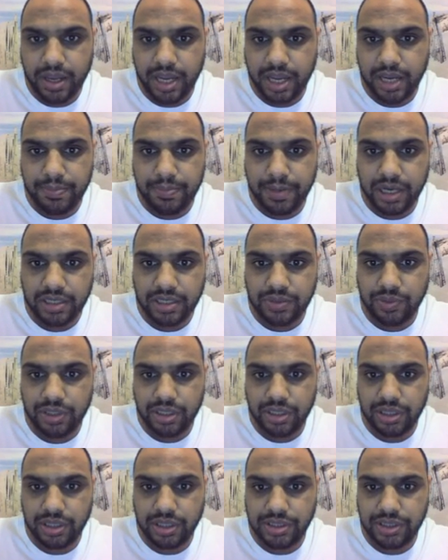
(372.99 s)
AdPacks
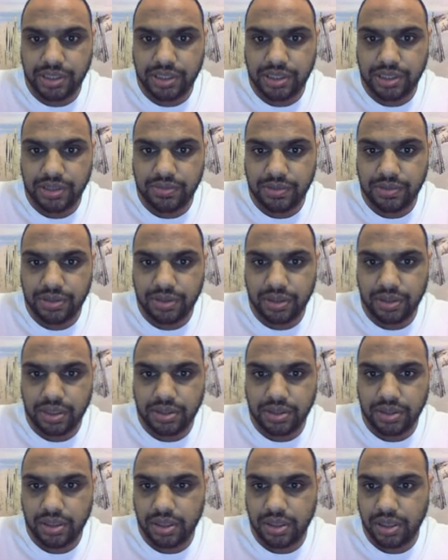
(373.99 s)
within the system, so
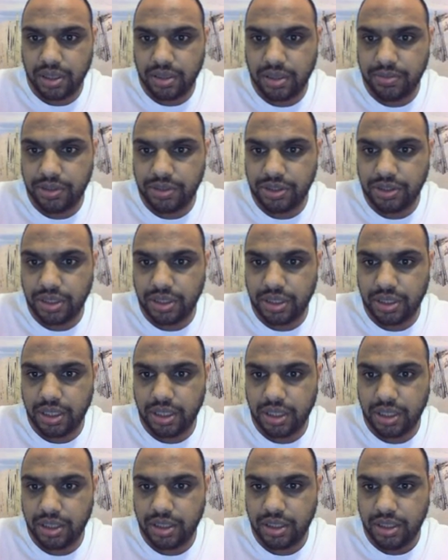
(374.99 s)
that's got a commission
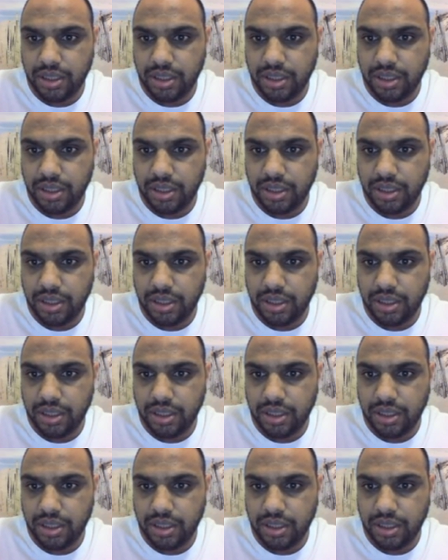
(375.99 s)
here.